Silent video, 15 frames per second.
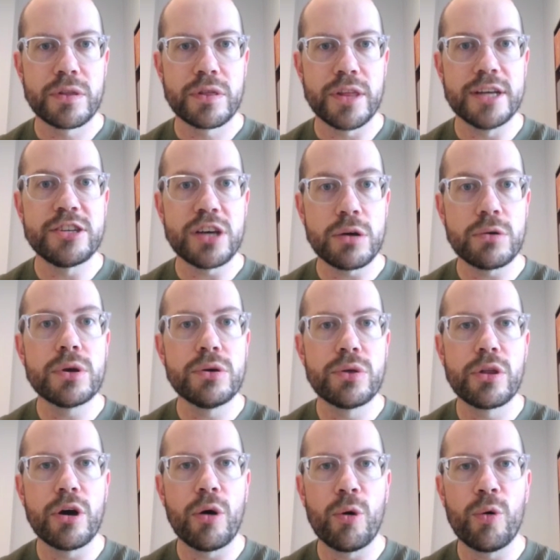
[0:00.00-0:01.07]
They tell
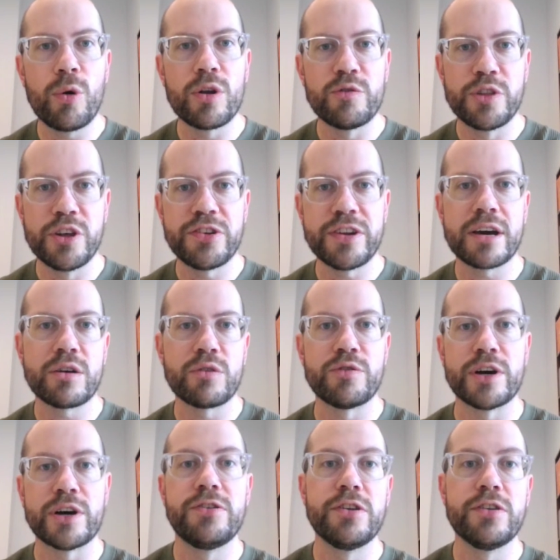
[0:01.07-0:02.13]
you that all of the
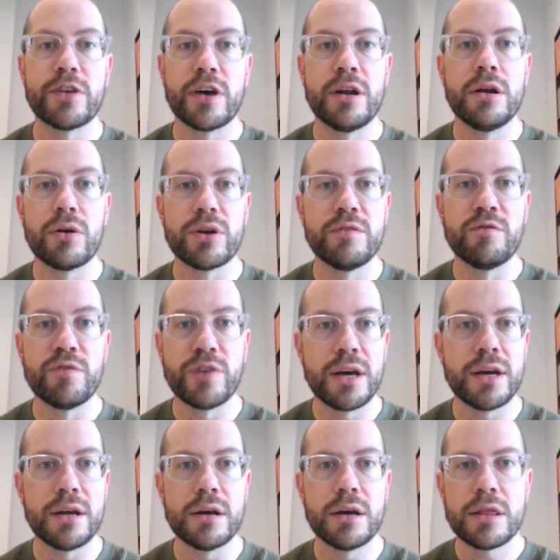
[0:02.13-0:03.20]
sacrifices are not in
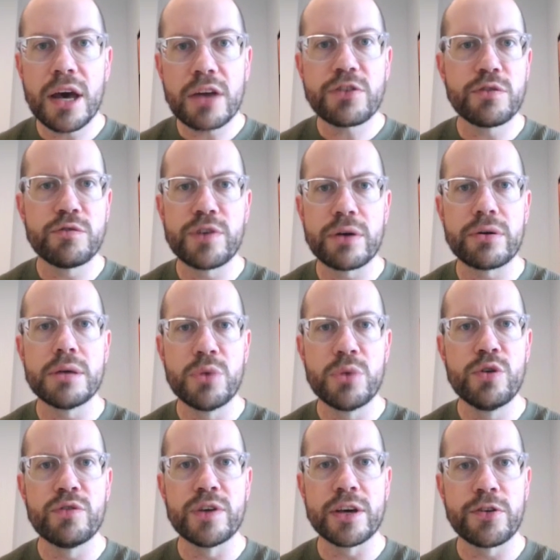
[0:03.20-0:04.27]
vain. And that's a very
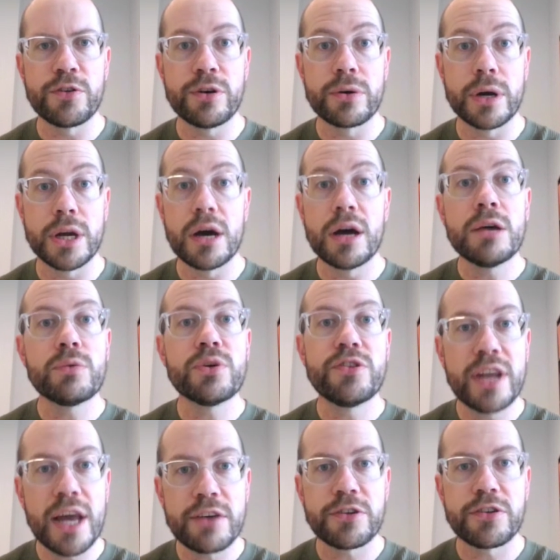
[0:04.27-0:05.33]
moving story. And it was
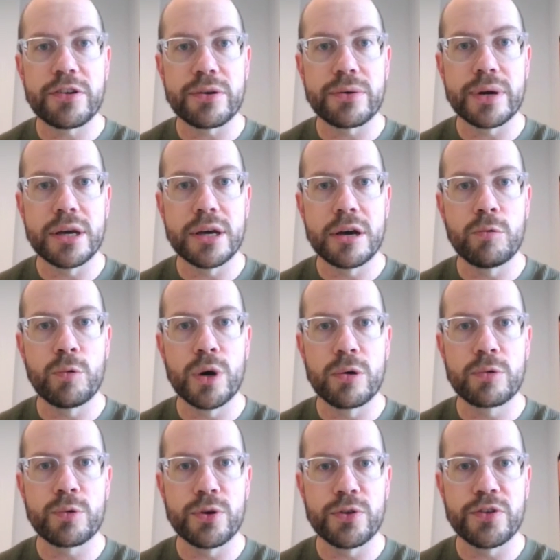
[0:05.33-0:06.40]
necessary in
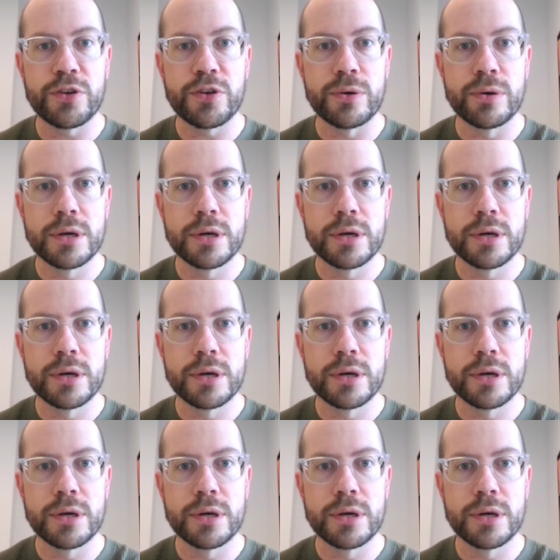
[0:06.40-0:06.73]
World War II